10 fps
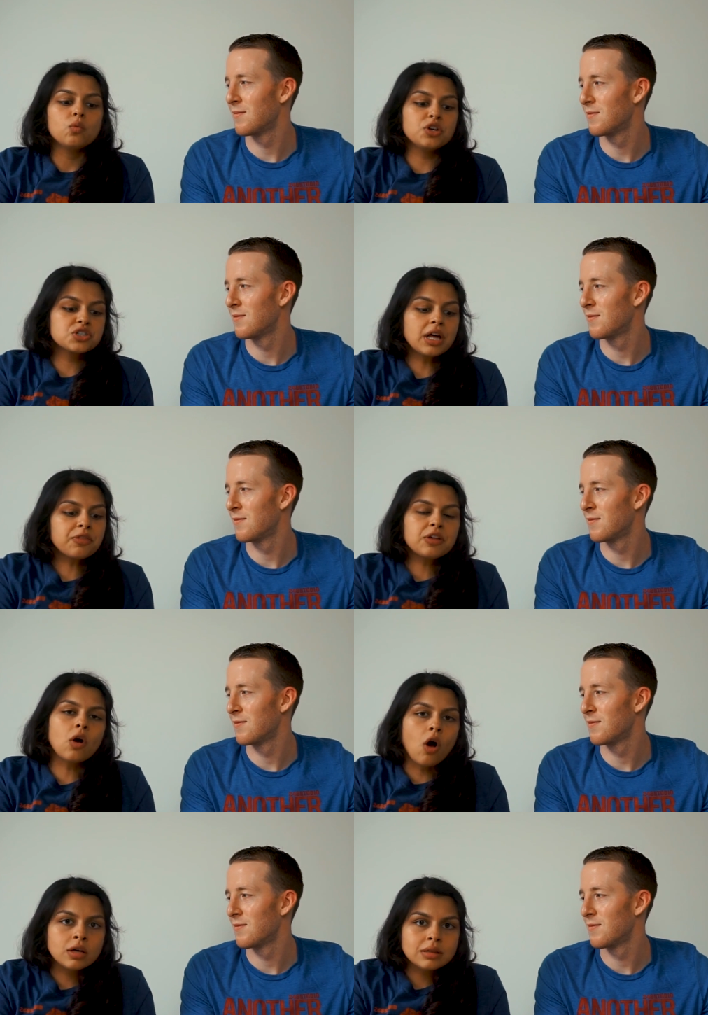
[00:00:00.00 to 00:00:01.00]
Speaker 1: there's
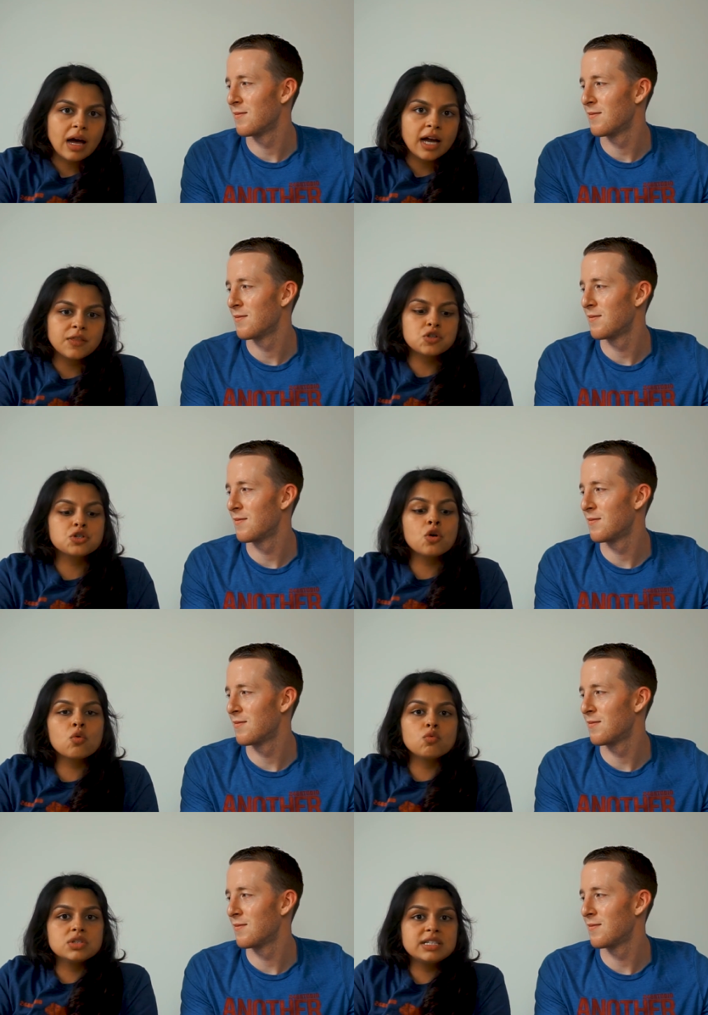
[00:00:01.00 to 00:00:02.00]
nothing online, there's
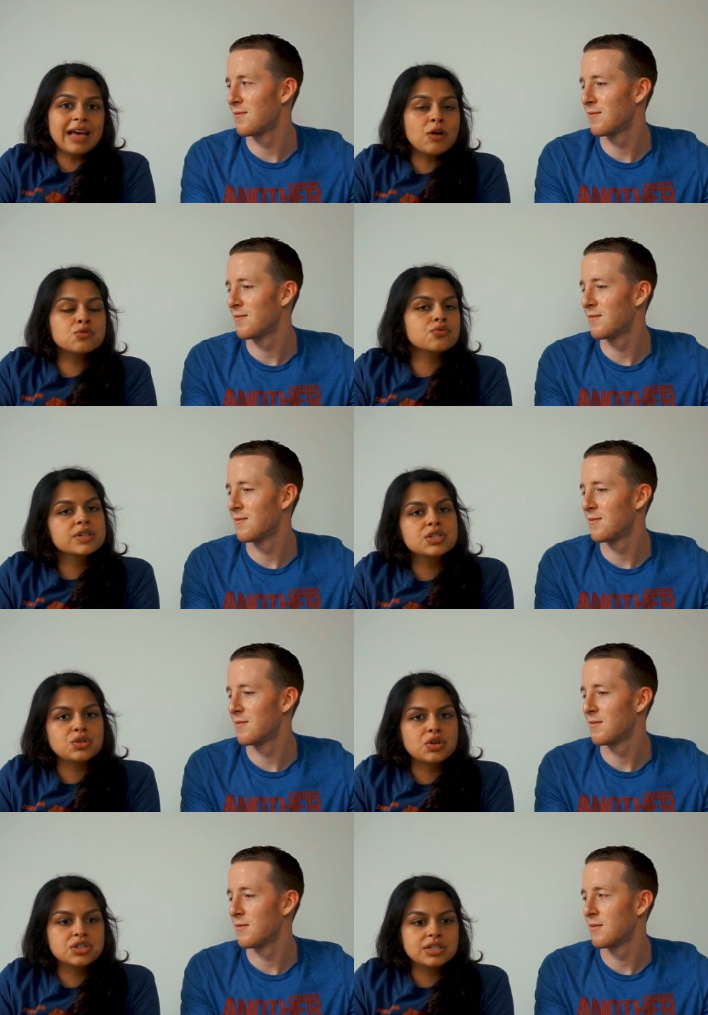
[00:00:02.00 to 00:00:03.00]
no sound
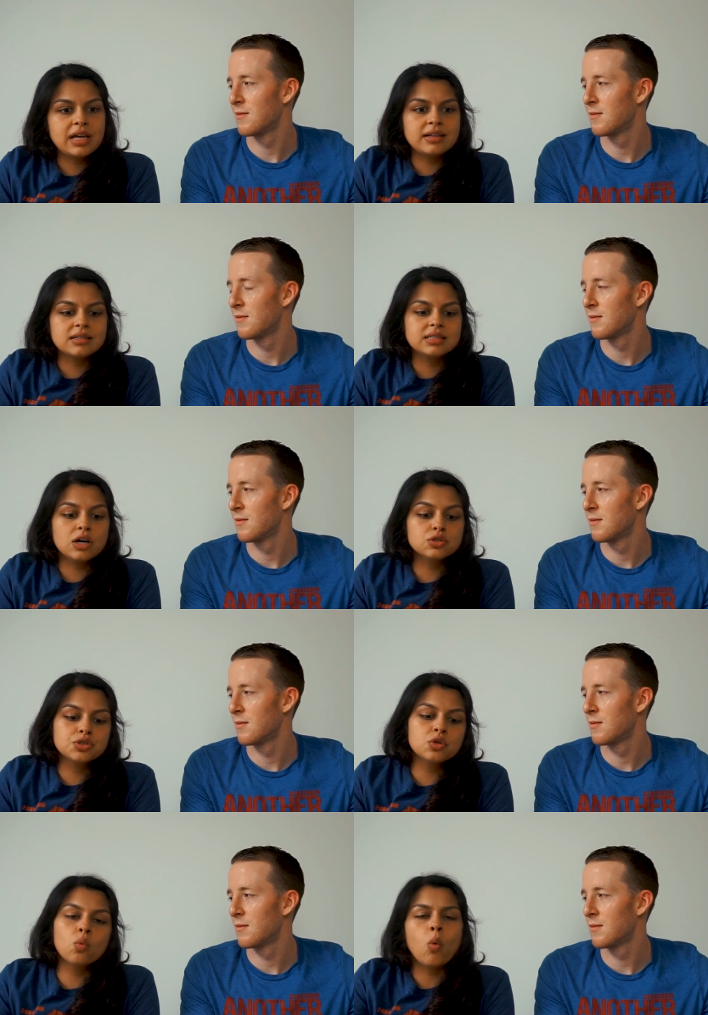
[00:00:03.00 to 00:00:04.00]
research that
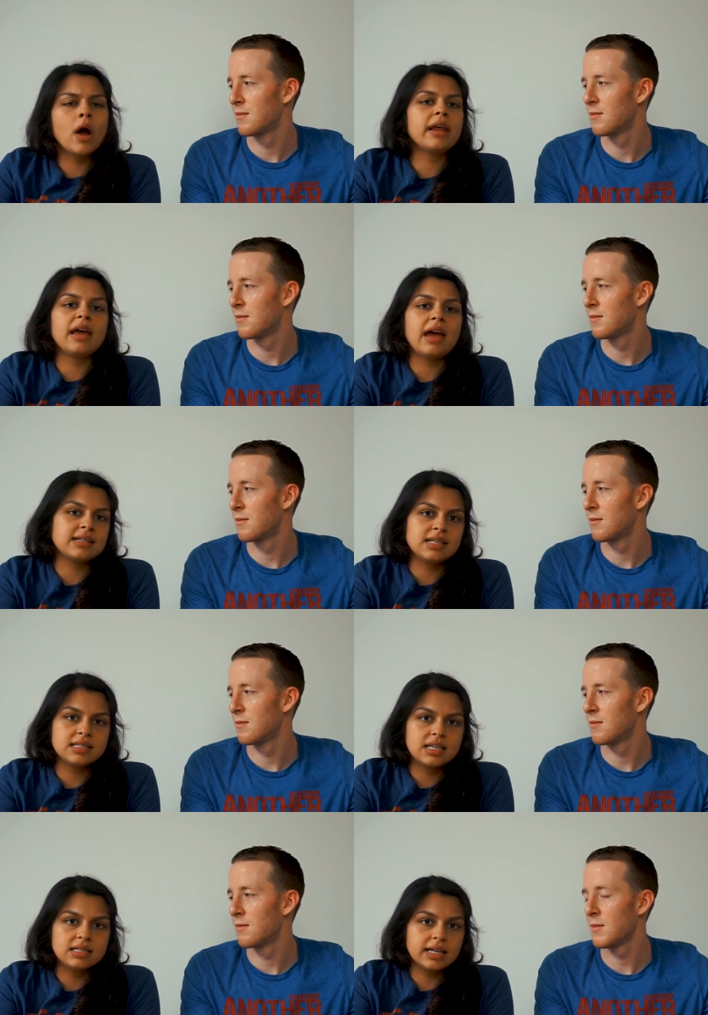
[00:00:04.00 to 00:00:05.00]
tells you what
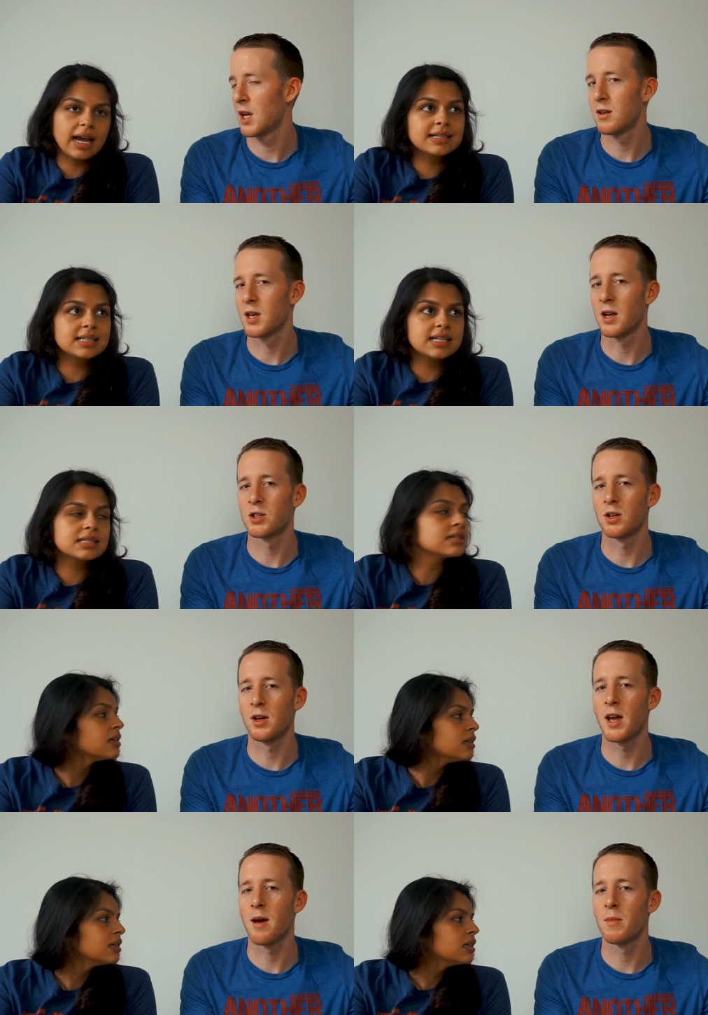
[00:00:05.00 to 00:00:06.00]
excess is. Like
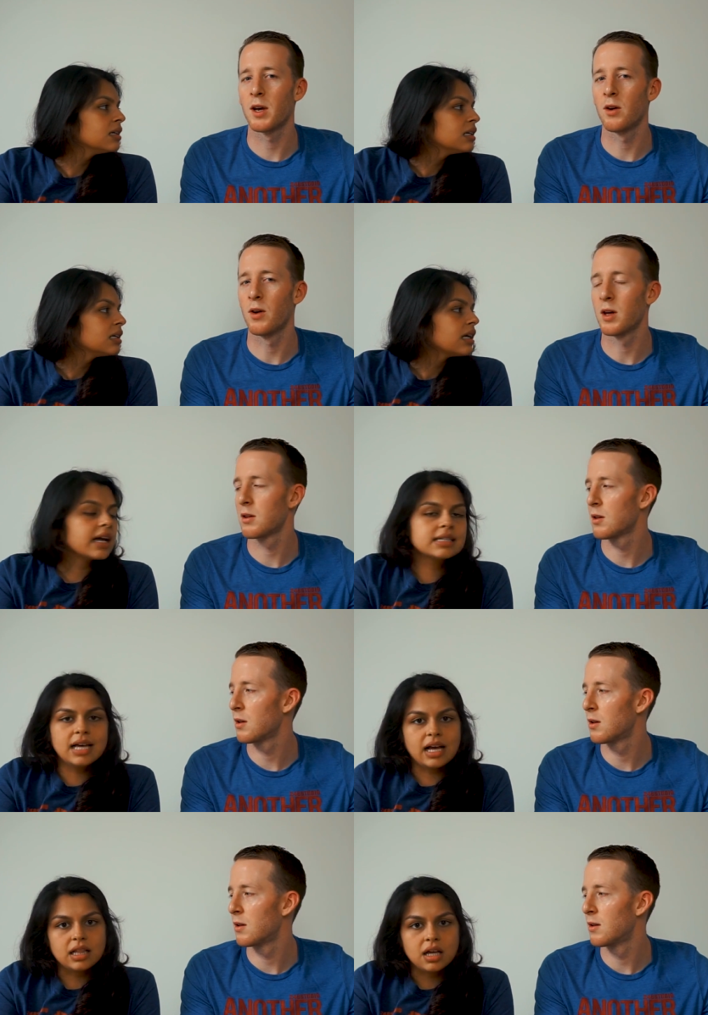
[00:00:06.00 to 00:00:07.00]
intentionally
Speaker 2: excess, ambiguous.
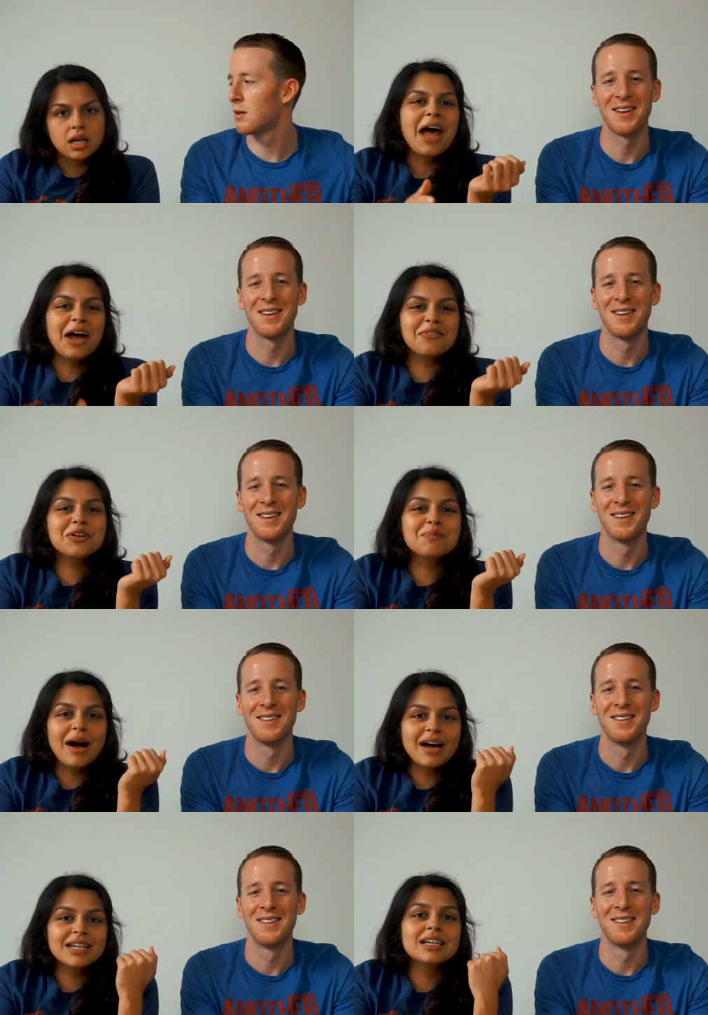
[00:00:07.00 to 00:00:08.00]
Speaker 1: Exactly.
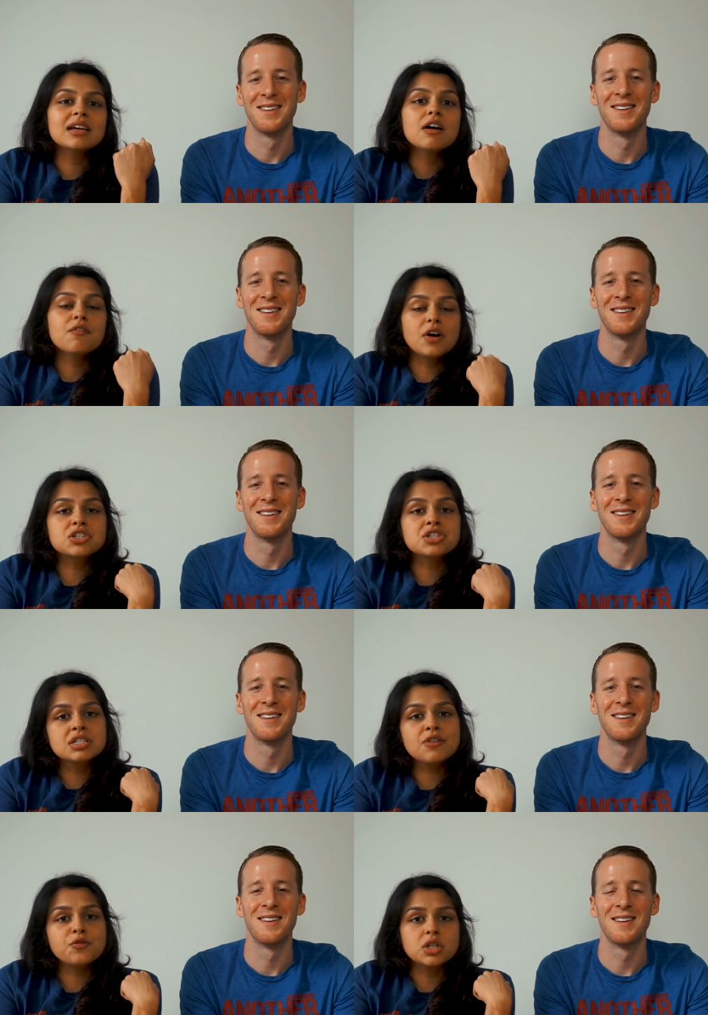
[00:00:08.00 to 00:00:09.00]
Everybody
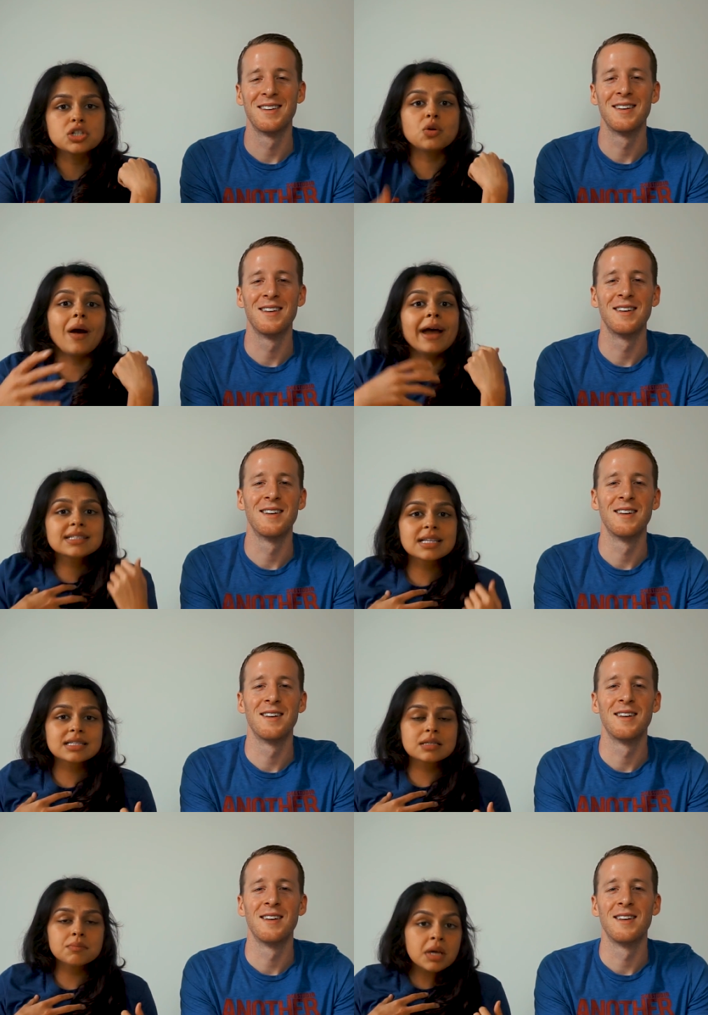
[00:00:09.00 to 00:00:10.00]
functions differently. So
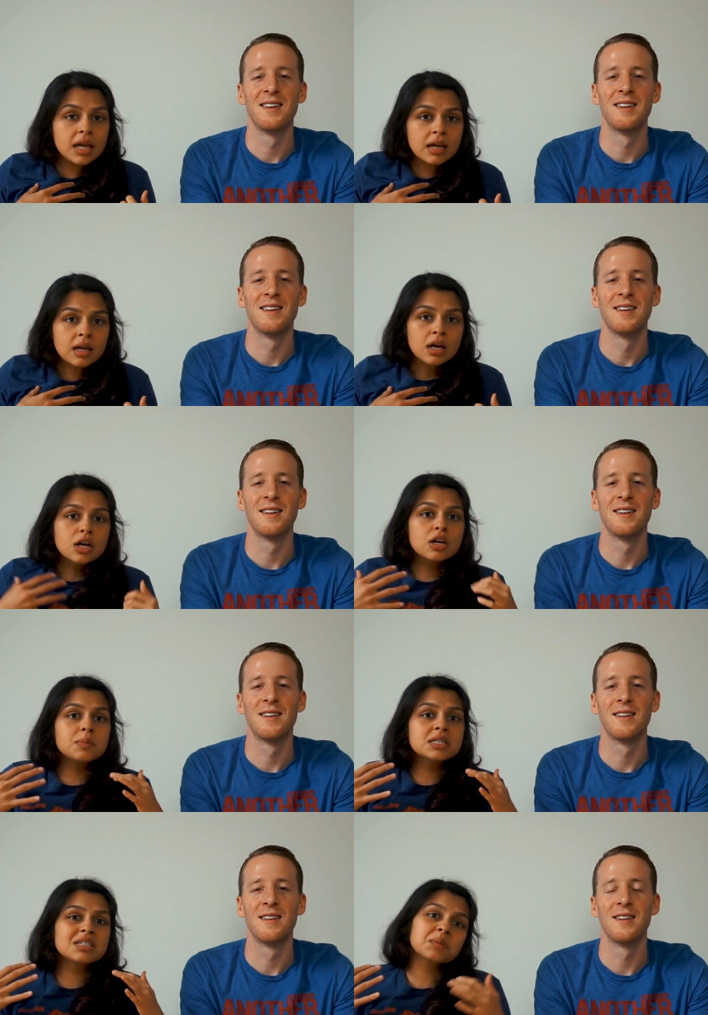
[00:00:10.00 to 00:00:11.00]
excess to me could
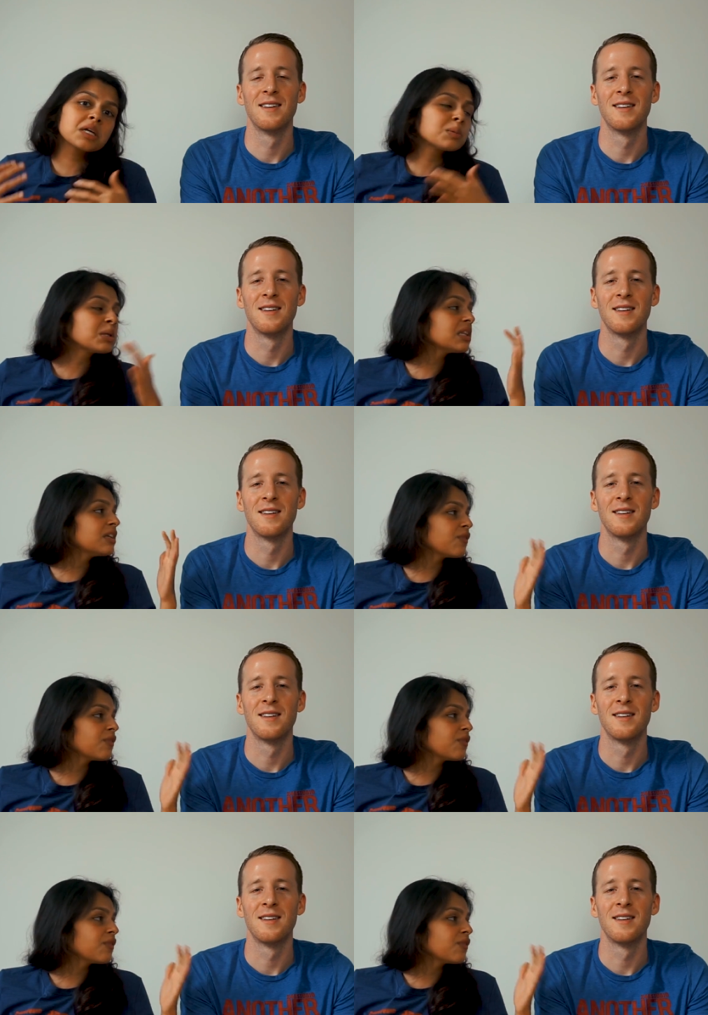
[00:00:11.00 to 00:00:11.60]
mean something completely